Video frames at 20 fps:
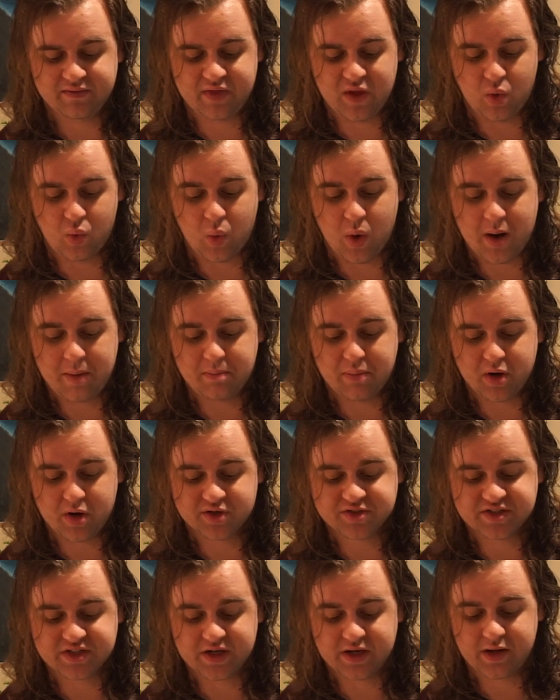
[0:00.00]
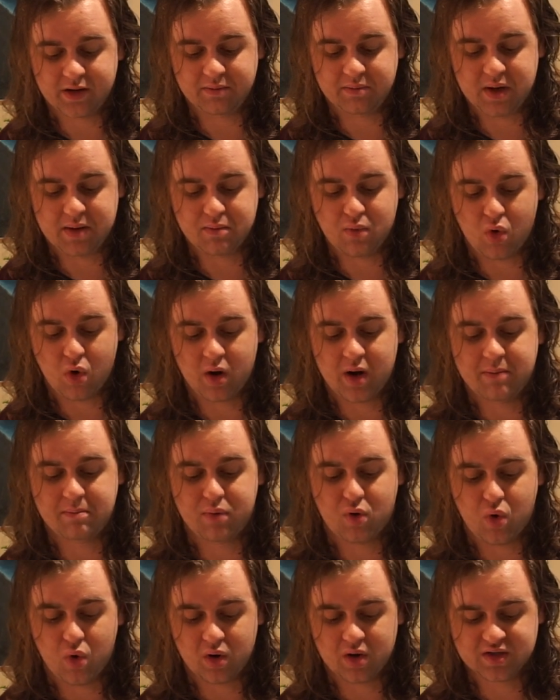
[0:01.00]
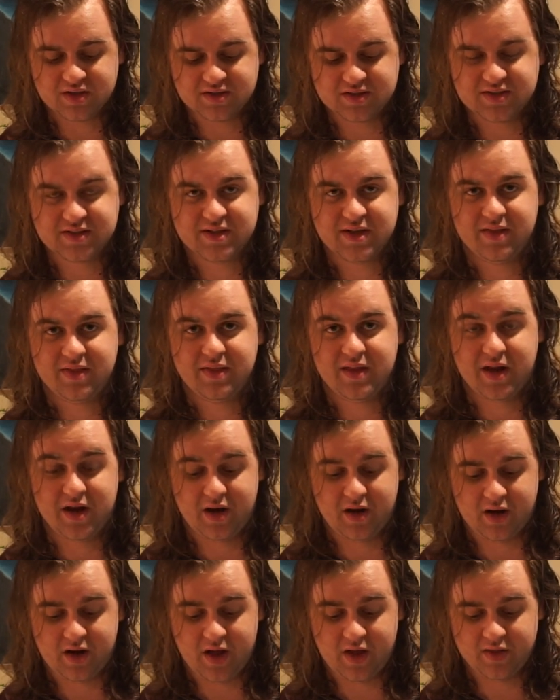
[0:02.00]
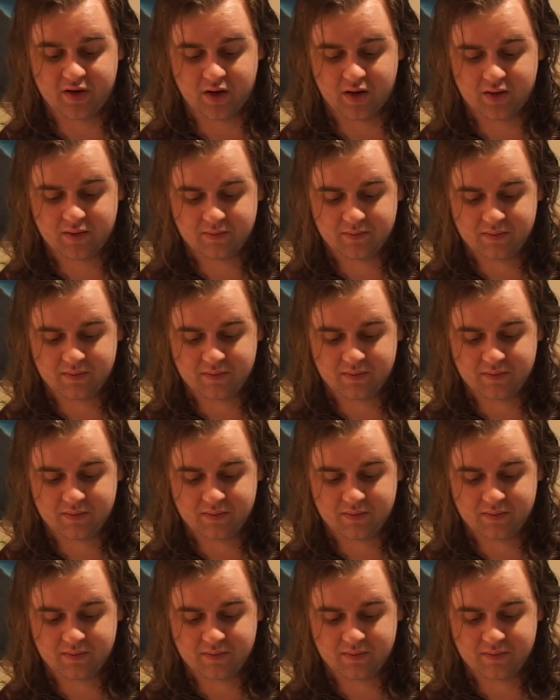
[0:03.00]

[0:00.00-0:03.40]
that one person could be more important than another.